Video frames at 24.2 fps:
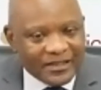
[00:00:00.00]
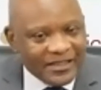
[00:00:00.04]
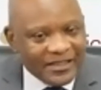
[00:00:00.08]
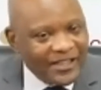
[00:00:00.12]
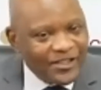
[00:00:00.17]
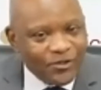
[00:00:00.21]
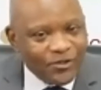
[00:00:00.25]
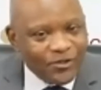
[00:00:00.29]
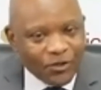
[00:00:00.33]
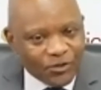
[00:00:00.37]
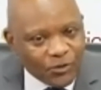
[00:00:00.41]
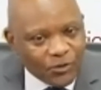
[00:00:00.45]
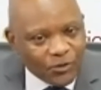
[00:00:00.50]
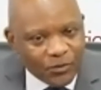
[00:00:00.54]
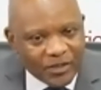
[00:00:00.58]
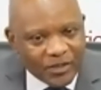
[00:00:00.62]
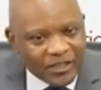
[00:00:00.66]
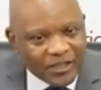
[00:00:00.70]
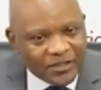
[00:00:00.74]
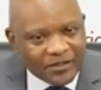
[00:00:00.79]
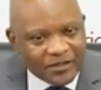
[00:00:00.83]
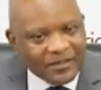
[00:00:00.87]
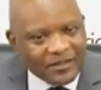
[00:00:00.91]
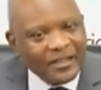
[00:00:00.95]
It's not
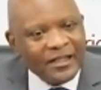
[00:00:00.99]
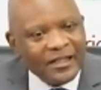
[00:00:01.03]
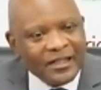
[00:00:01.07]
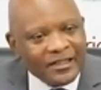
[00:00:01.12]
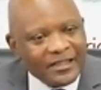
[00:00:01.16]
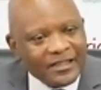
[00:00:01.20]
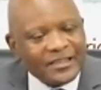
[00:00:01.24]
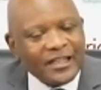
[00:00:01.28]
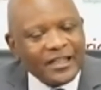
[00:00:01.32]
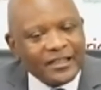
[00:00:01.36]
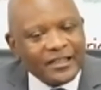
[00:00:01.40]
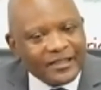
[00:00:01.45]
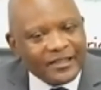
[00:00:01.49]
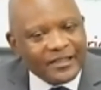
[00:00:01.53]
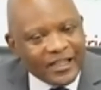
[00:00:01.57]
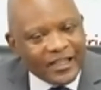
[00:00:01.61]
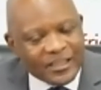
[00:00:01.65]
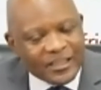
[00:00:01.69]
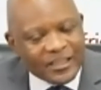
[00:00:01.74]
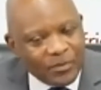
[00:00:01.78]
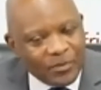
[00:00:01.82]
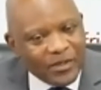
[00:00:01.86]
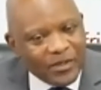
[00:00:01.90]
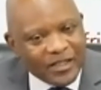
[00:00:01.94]
donation. These are
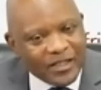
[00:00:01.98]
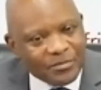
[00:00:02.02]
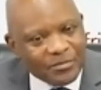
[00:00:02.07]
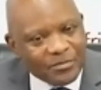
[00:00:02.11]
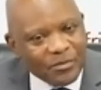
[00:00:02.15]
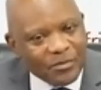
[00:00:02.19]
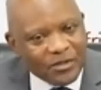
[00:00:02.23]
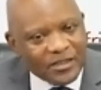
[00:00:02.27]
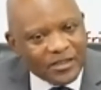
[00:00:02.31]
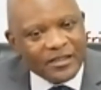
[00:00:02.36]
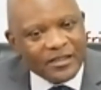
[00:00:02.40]
taxpayers' money.